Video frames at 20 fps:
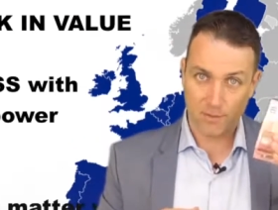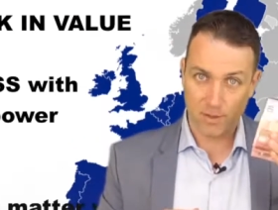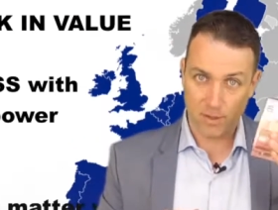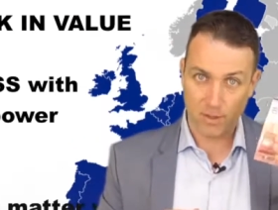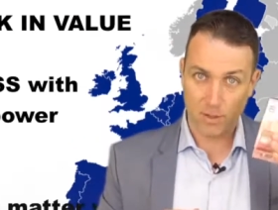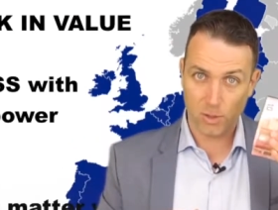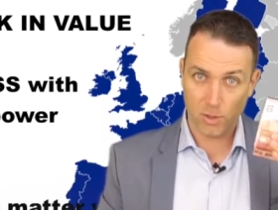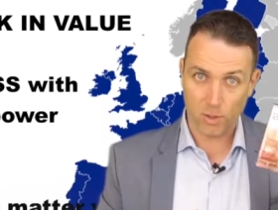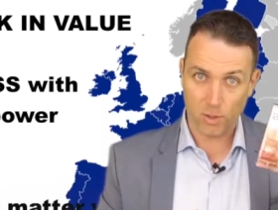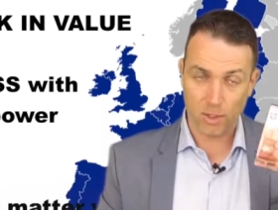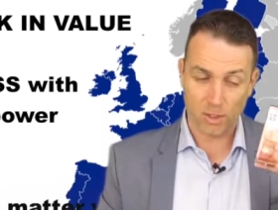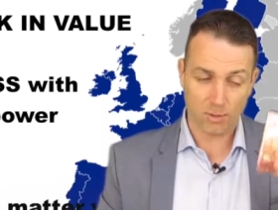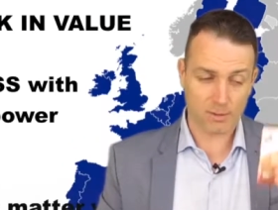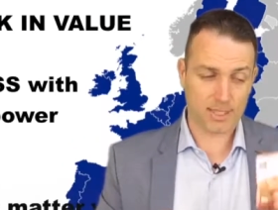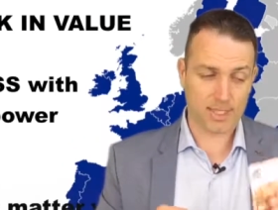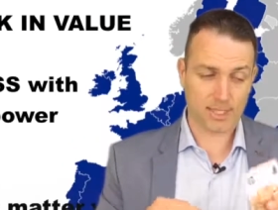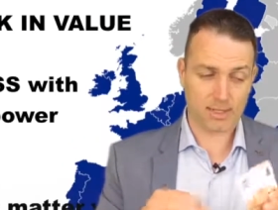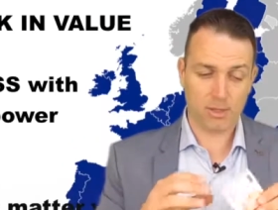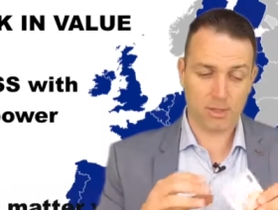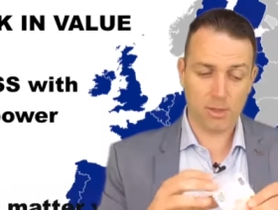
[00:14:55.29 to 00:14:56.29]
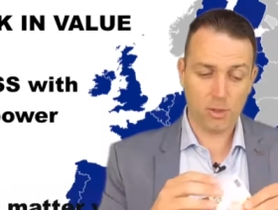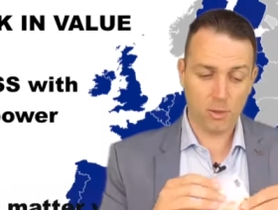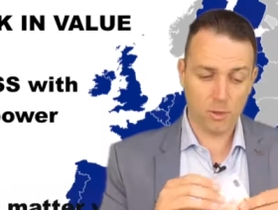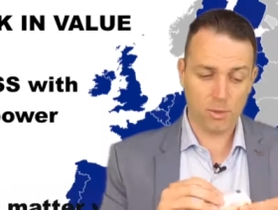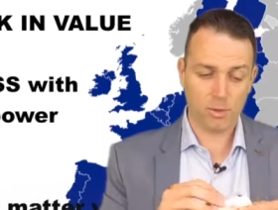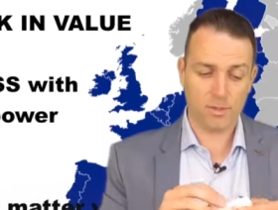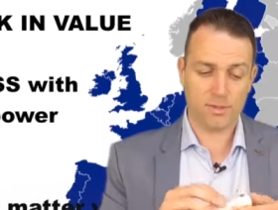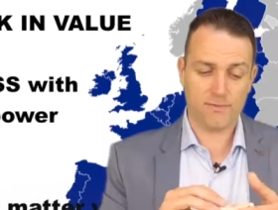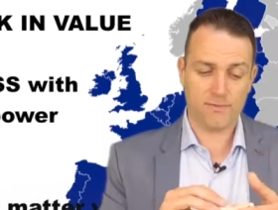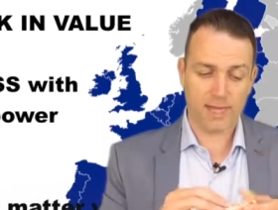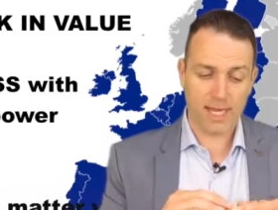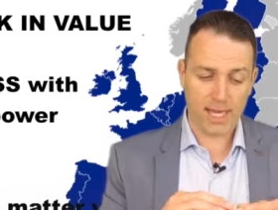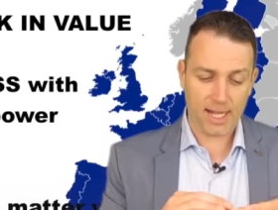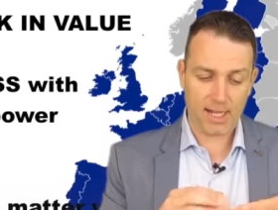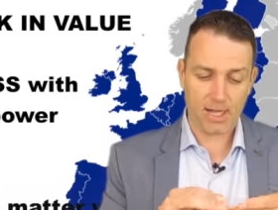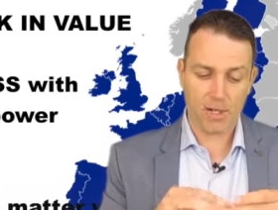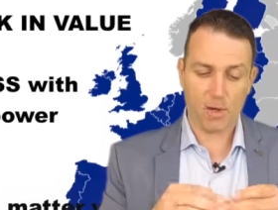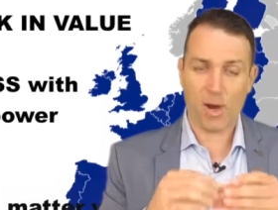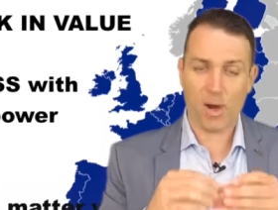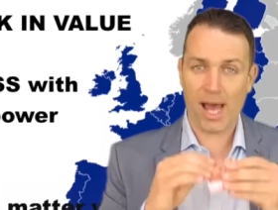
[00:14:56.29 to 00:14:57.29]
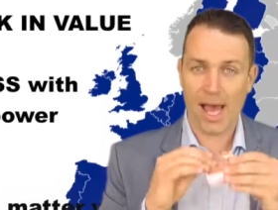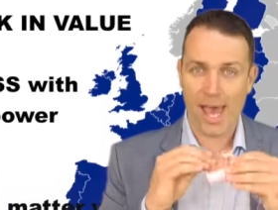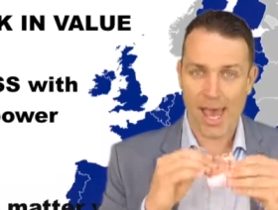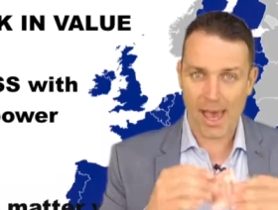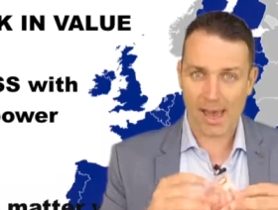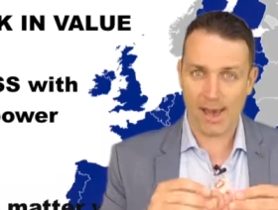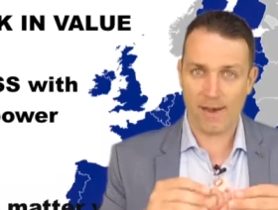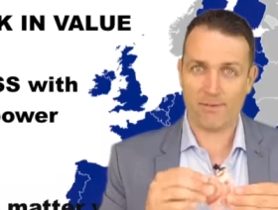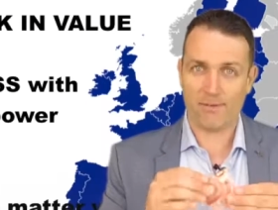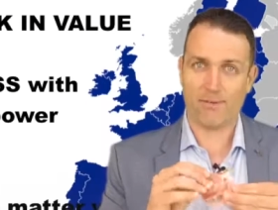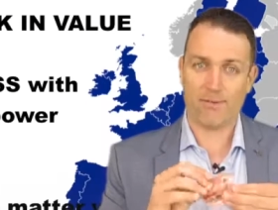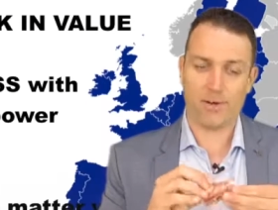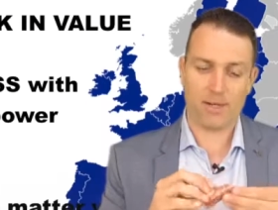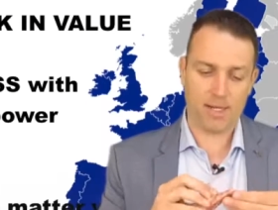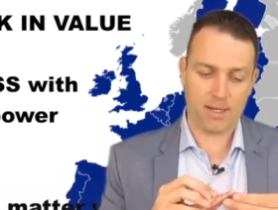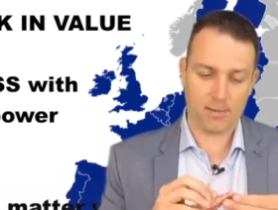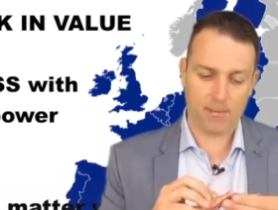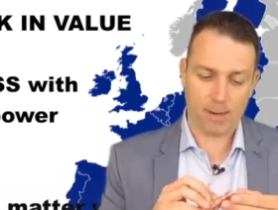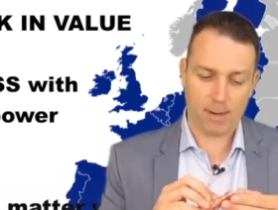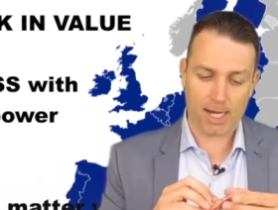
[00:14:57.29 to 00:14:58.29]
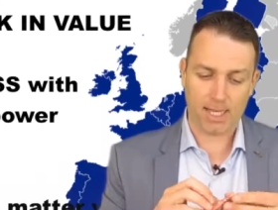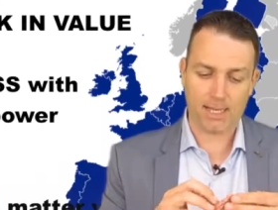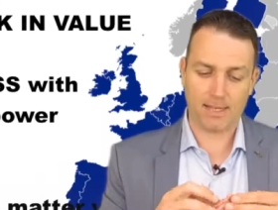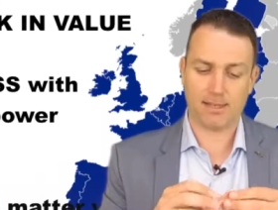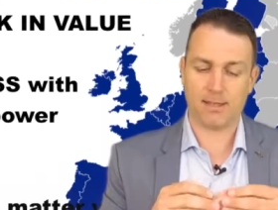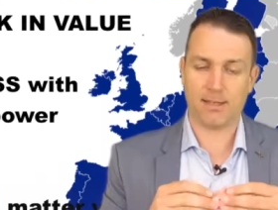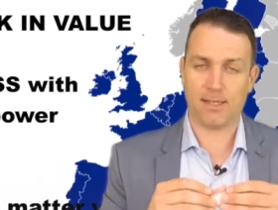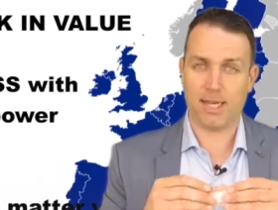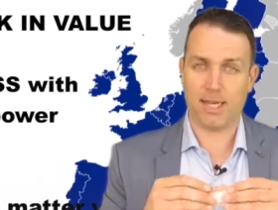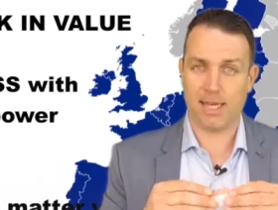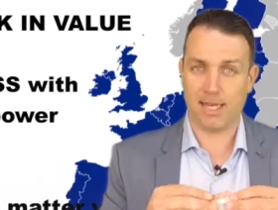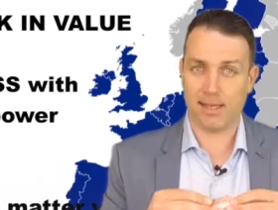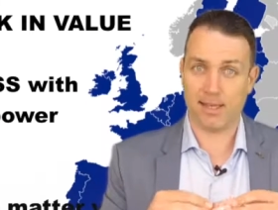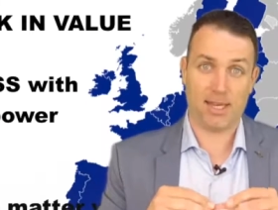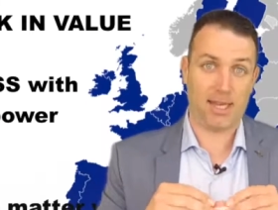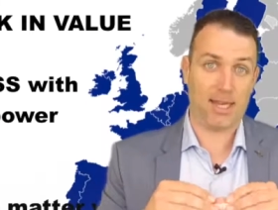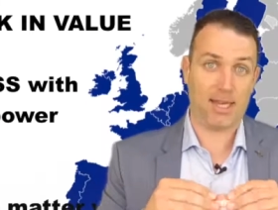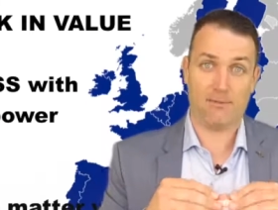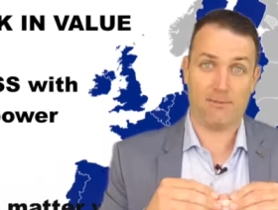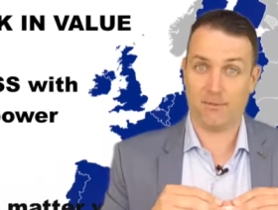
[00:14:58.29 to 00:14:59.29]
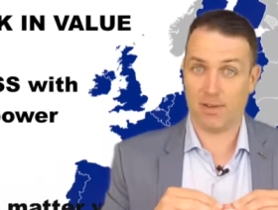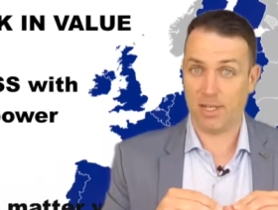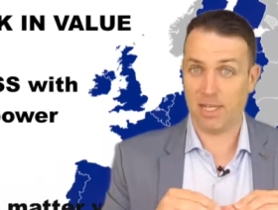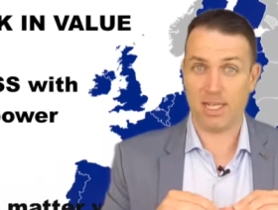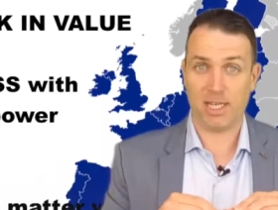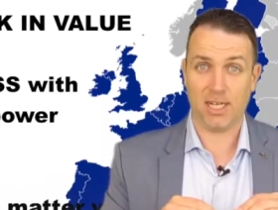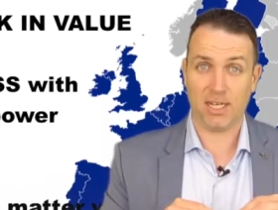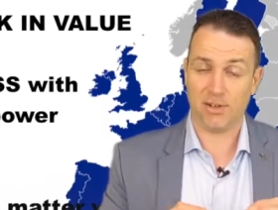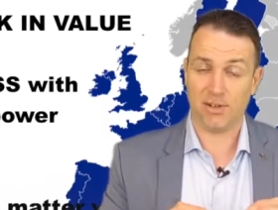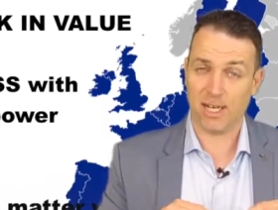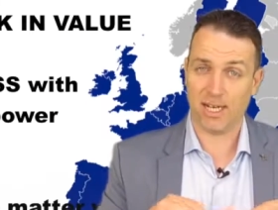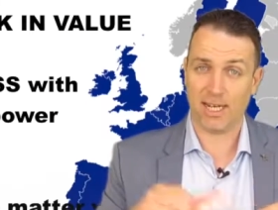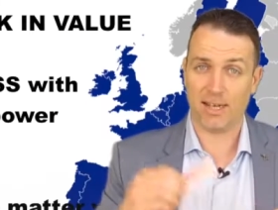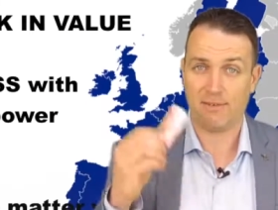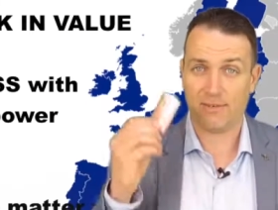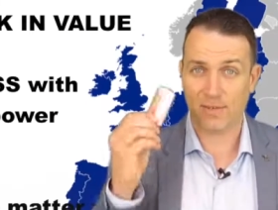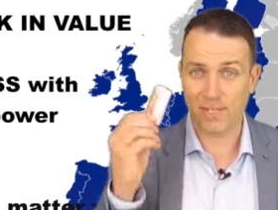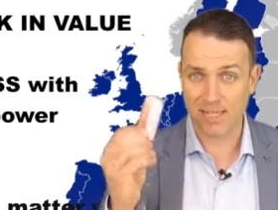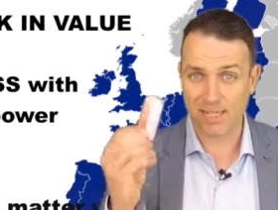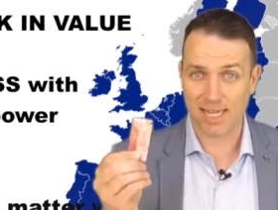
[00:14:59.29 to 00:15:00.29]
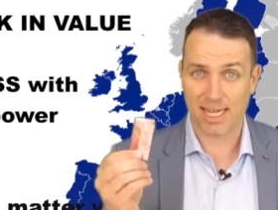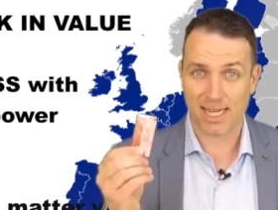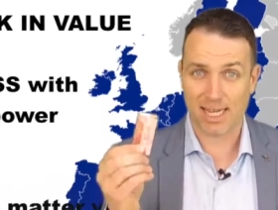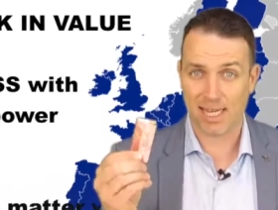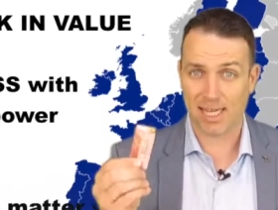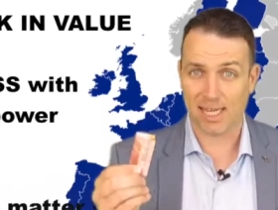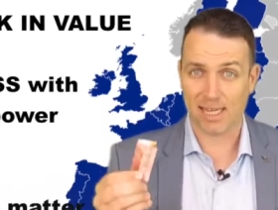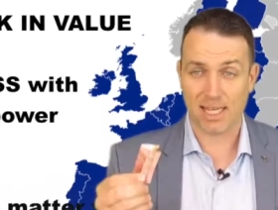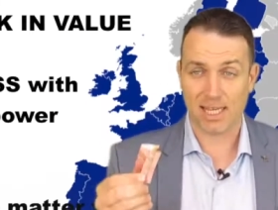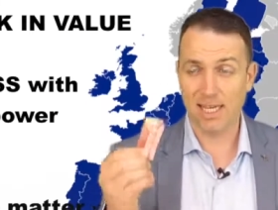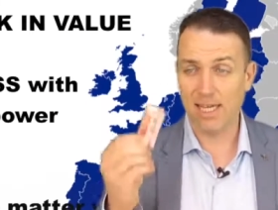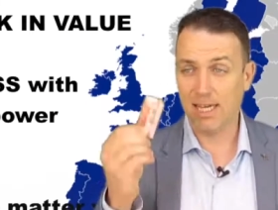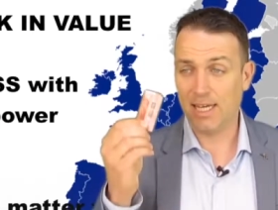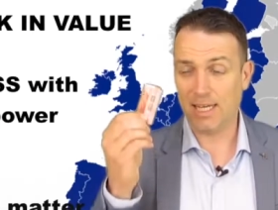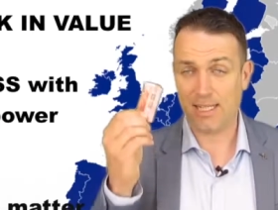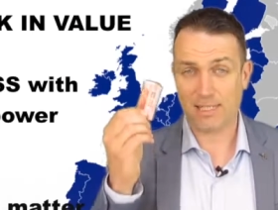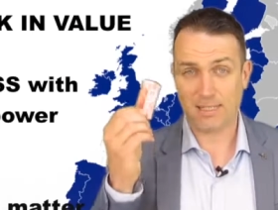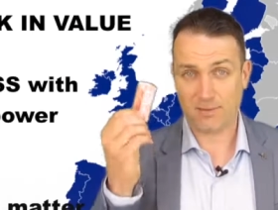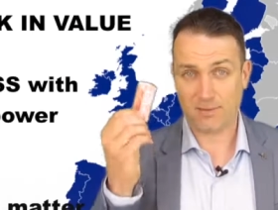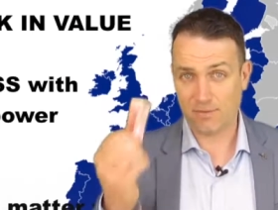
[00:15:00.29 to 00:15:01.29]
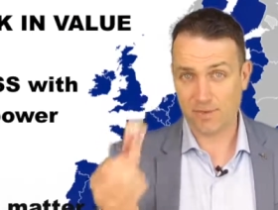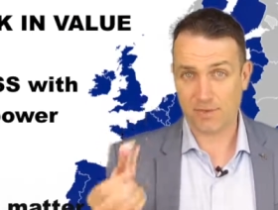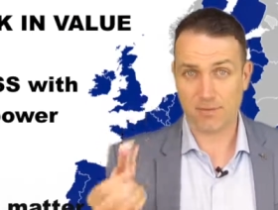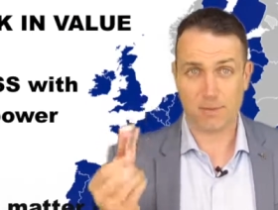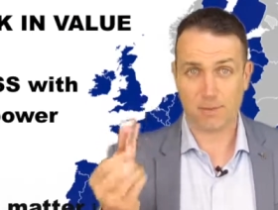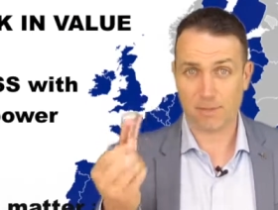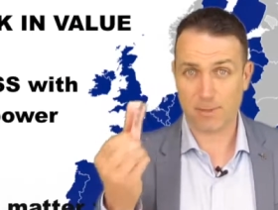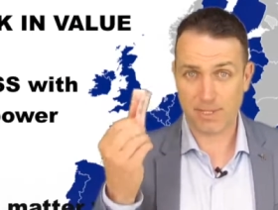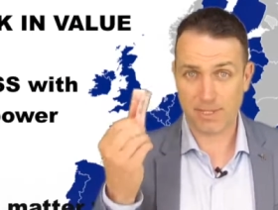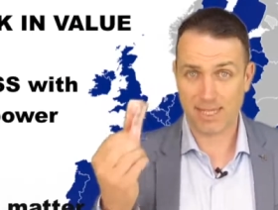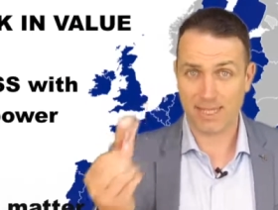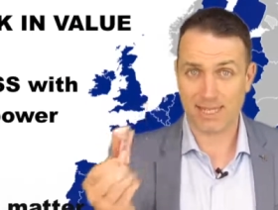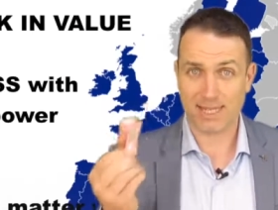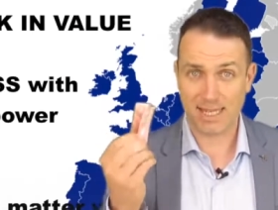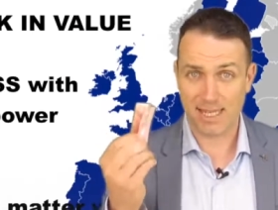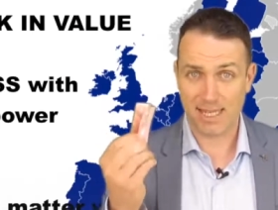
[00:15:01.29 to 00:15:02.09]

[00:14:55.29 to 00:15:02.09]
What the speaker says: in euros that lose value every month and every year and every decade, it's 50%